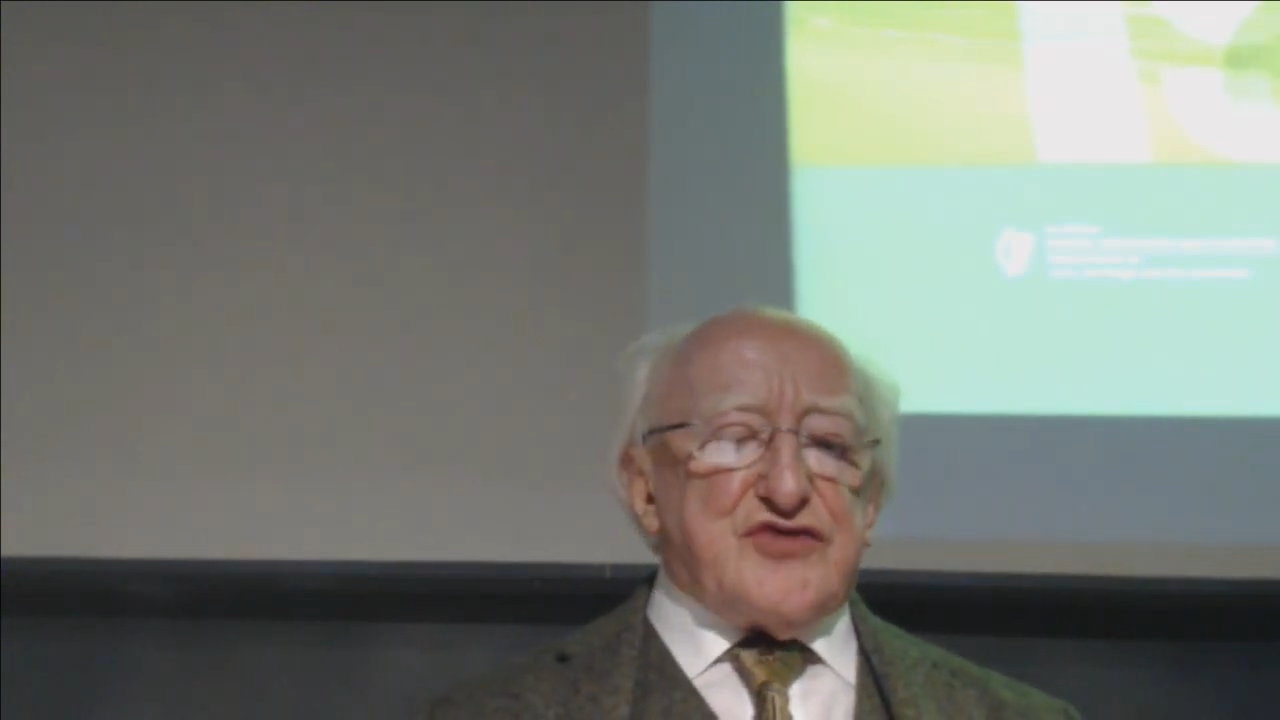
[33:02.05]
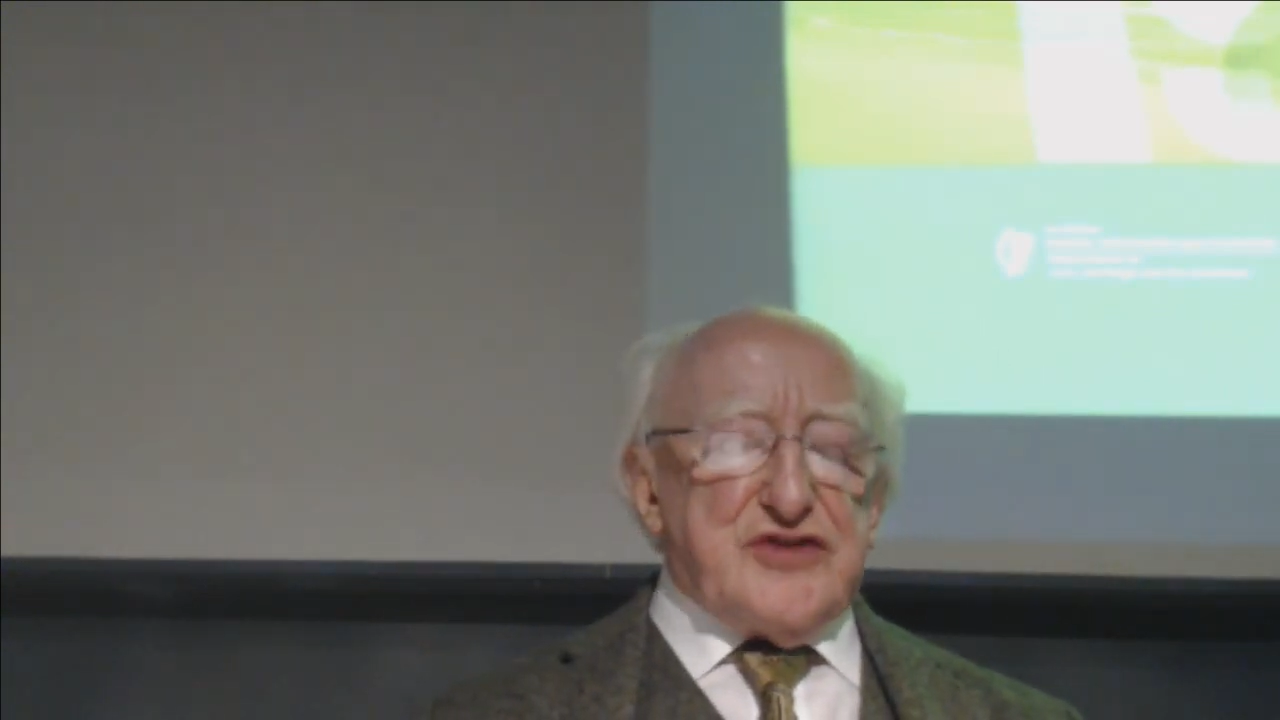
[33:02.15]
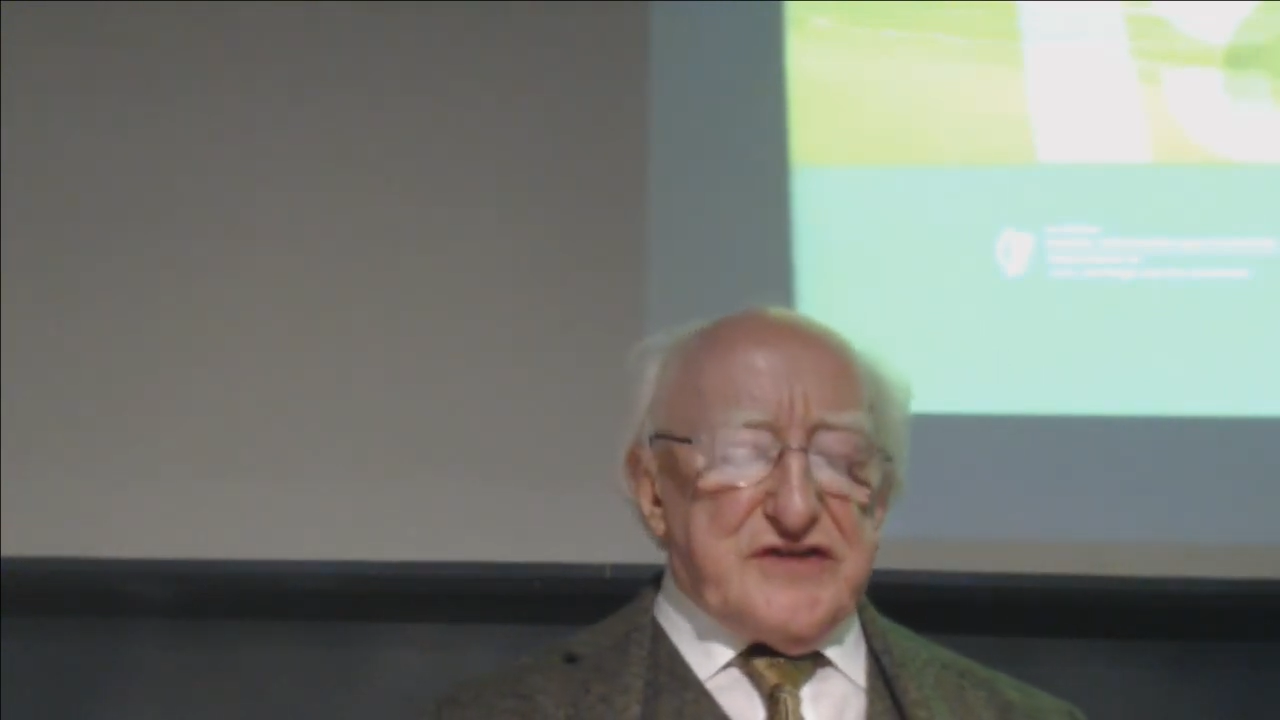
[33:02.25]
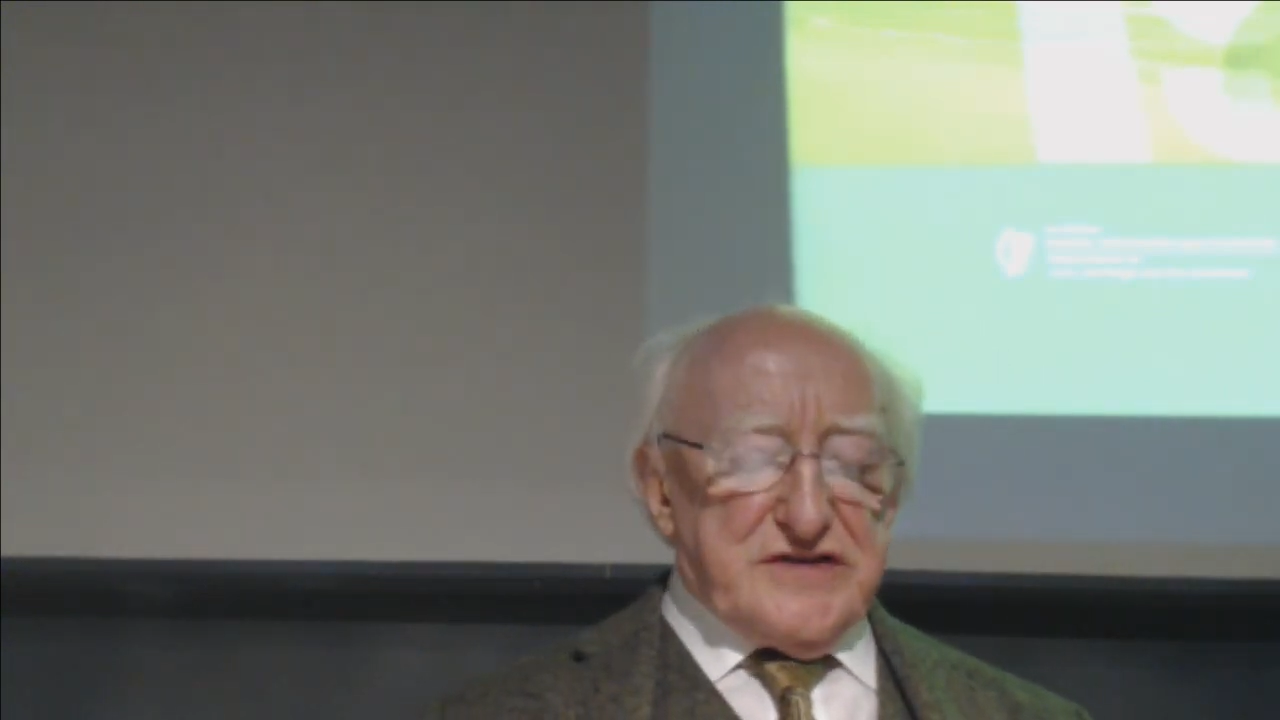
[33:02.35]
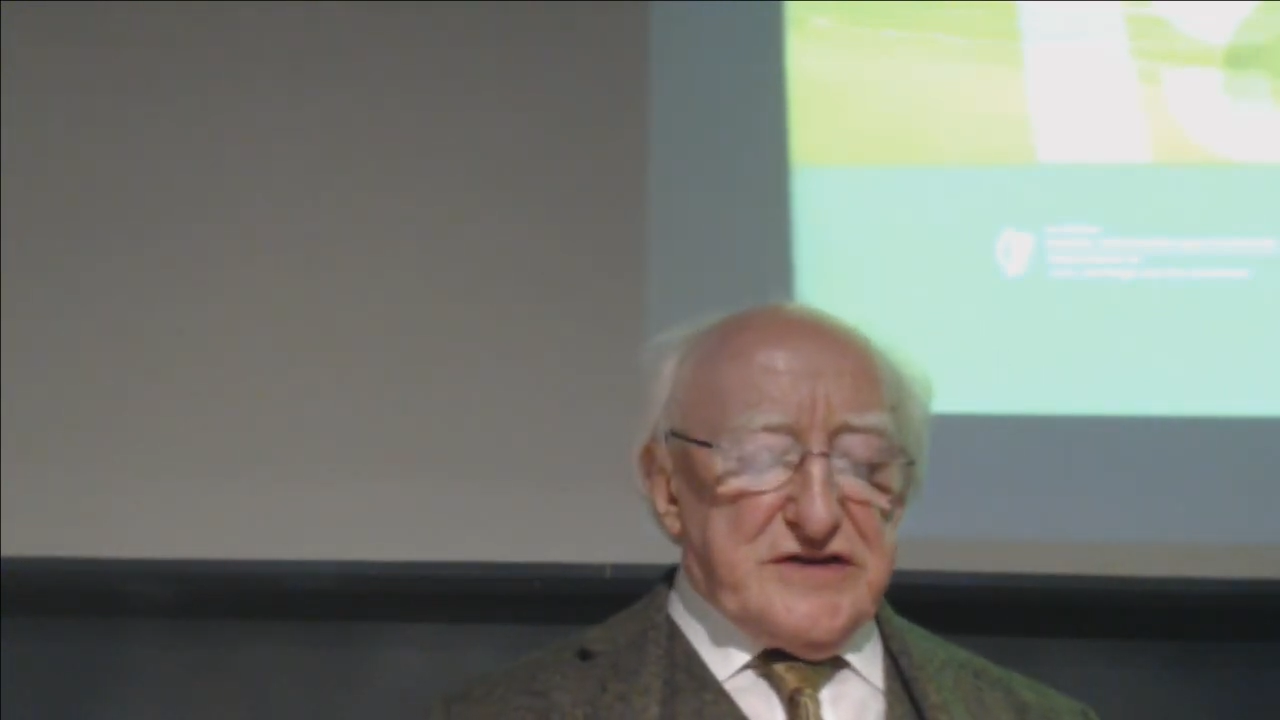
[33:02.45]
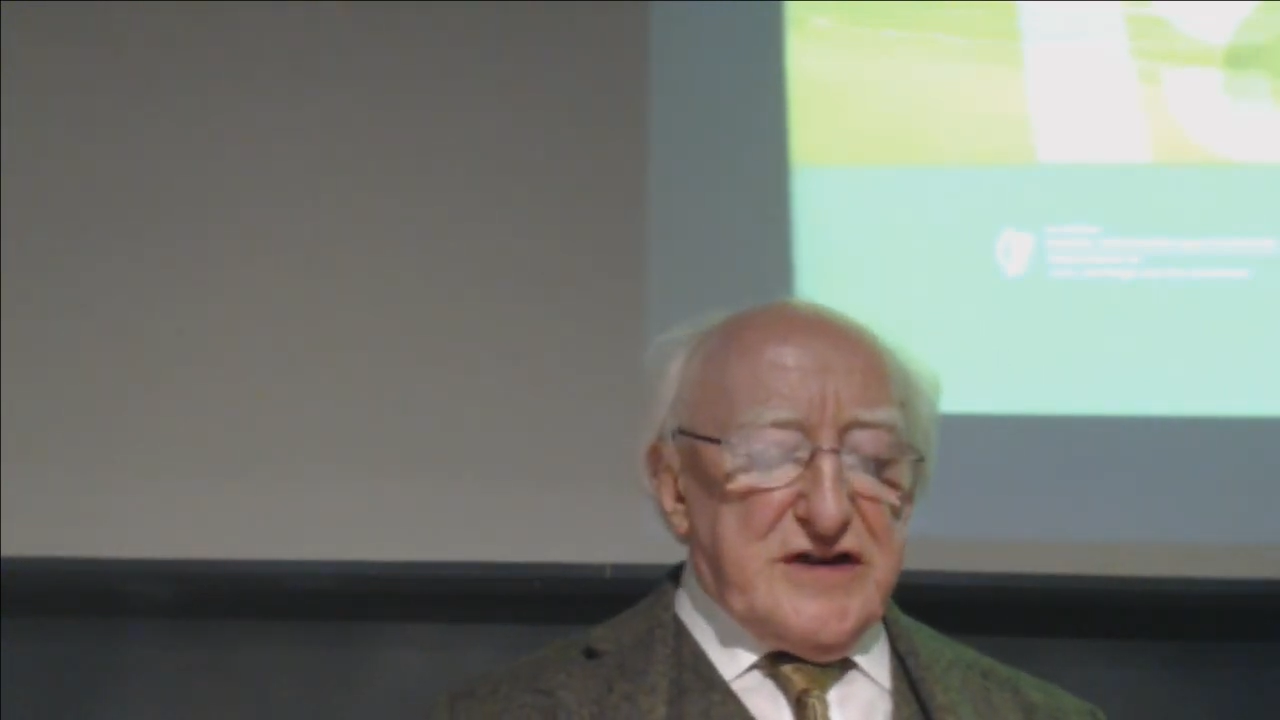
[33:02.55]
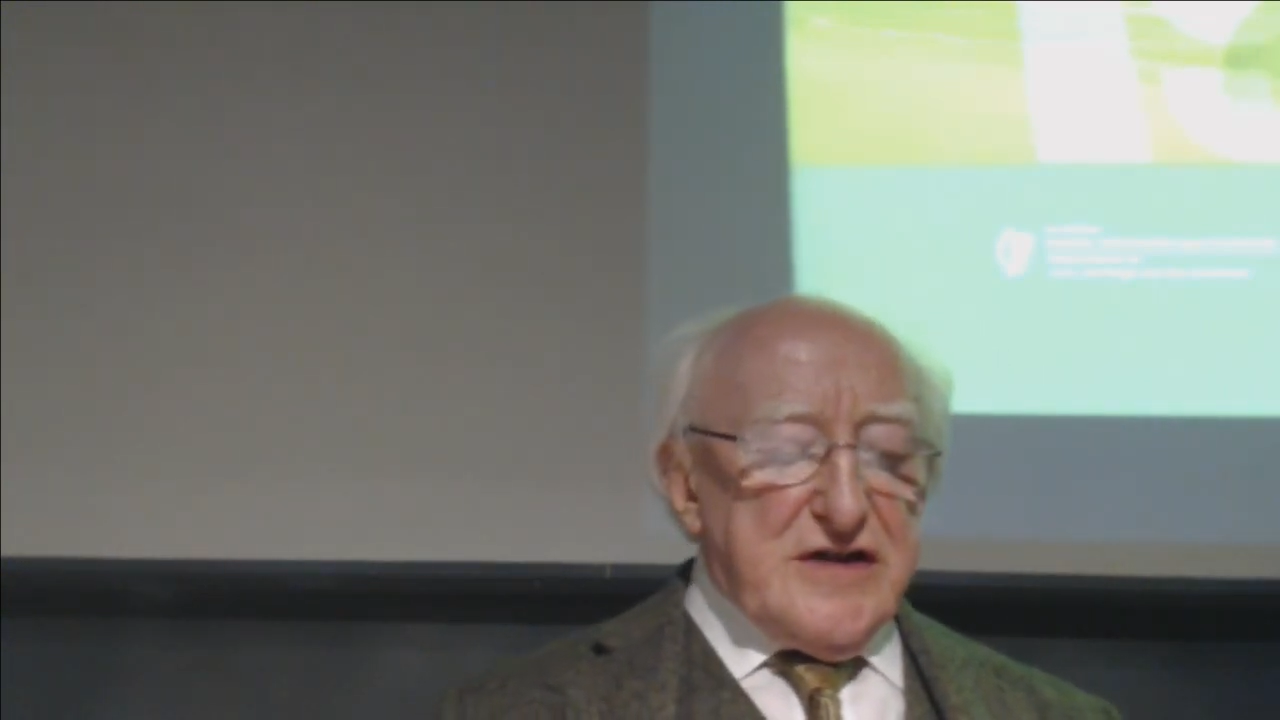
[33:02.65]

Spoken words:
treason